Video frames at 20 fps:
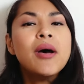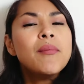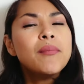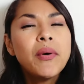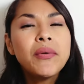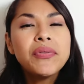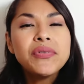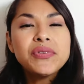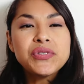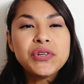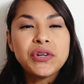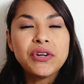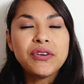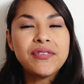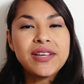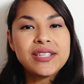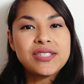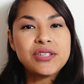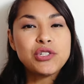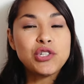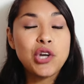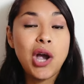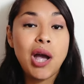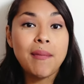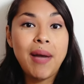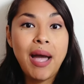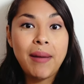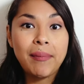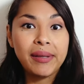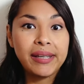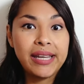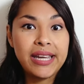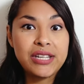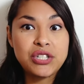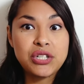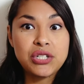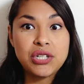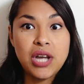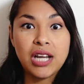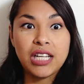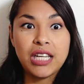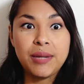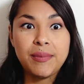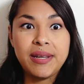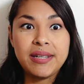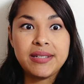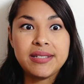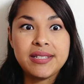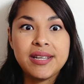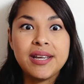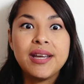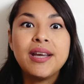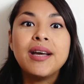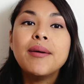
Both serve as a job application document.